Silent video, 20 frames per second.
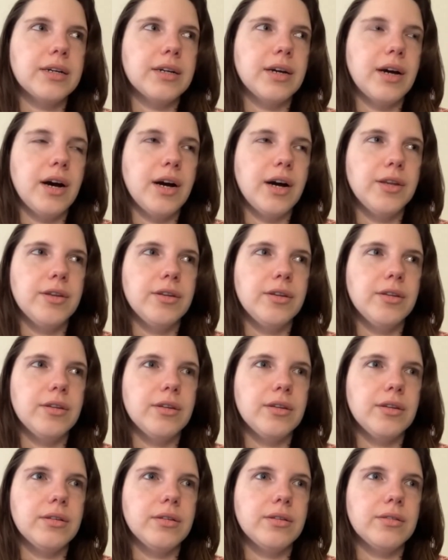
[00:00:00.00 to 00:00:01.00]
on
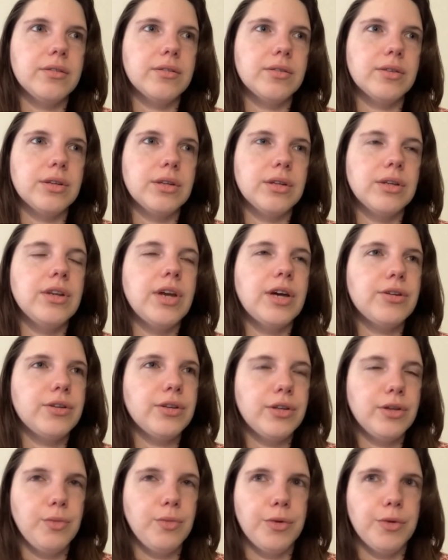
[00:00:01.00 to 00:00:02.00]
not
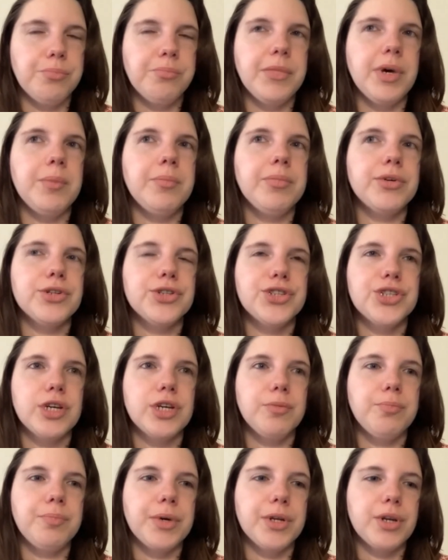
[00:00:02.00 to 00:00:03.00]
only with
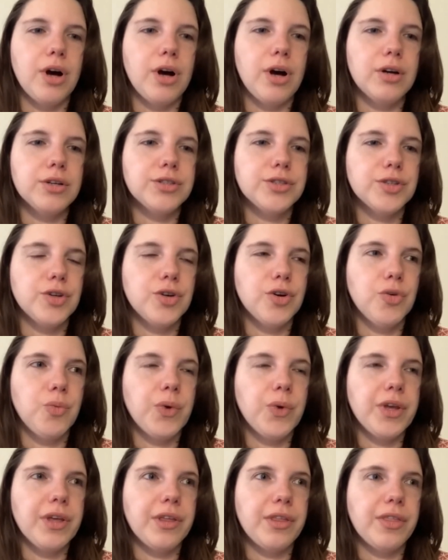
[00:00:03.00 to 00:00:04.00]
membership, but also
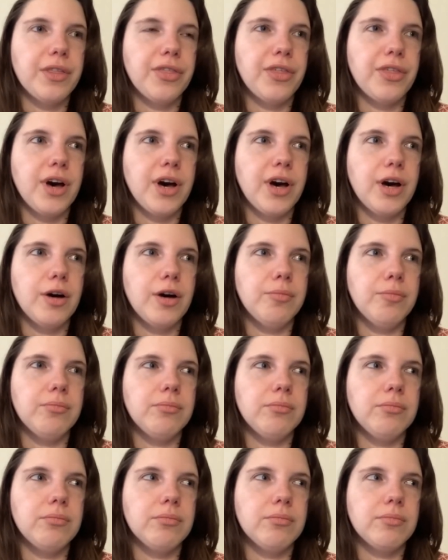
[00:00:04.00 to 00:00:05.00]
with
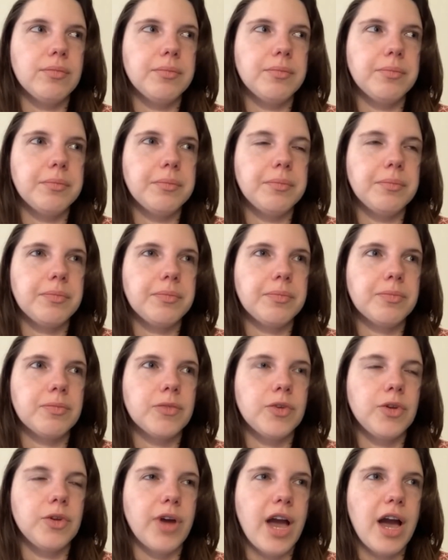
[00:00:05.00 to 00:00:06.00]
um,
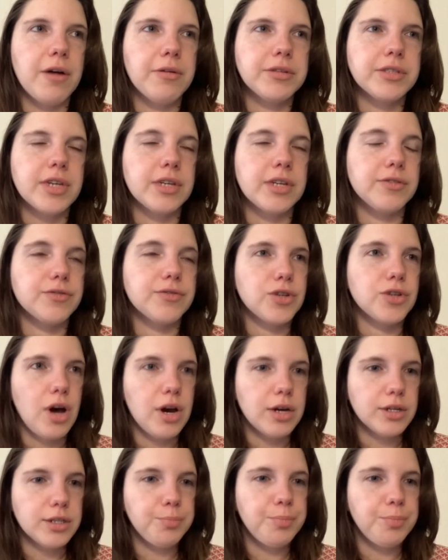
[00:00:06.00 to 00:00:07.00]
you know how it's kind of
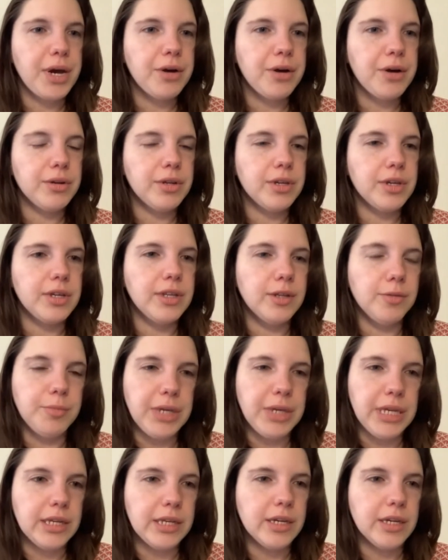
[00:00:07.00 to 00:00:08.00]
talked about in the
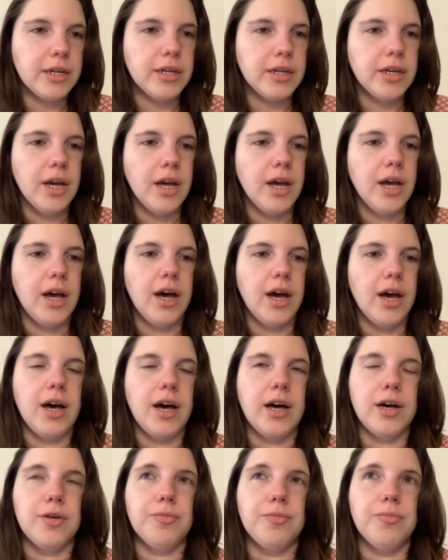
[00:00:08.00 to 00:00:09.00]
media.
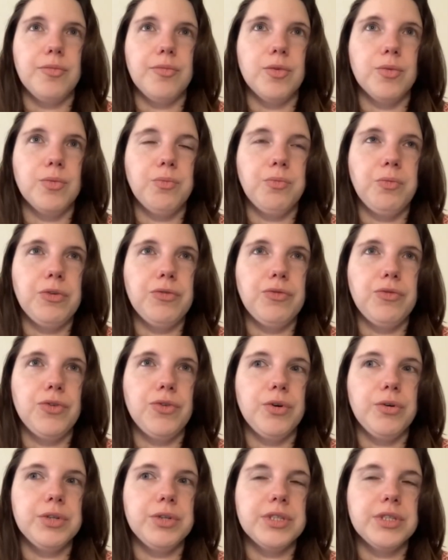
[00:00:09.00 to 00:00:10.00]
Um, we've
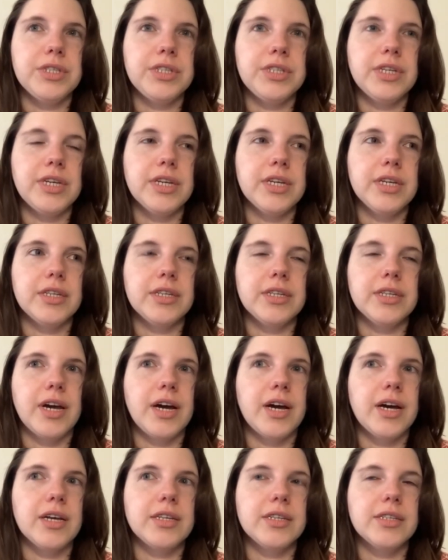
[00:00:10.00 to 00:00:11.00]
noticed it
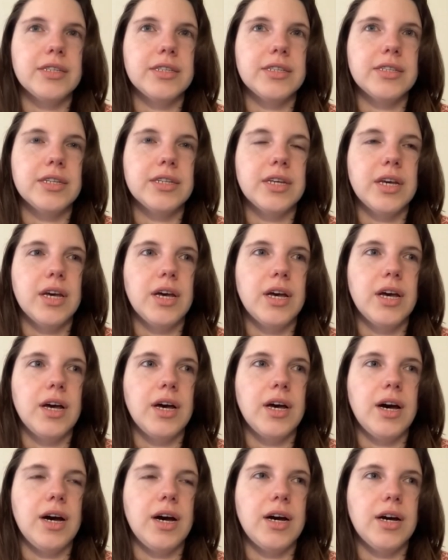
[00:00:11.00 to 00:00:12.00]
as
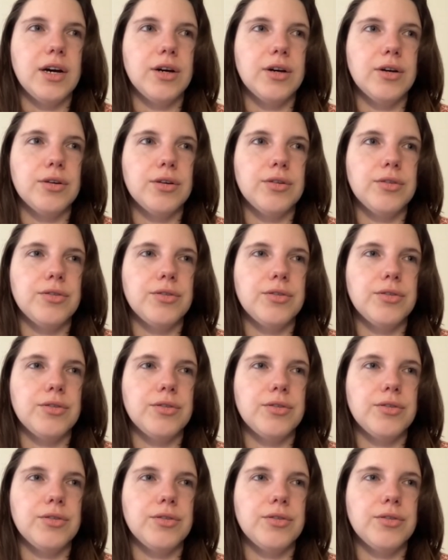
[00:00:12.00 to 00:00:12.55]
uh,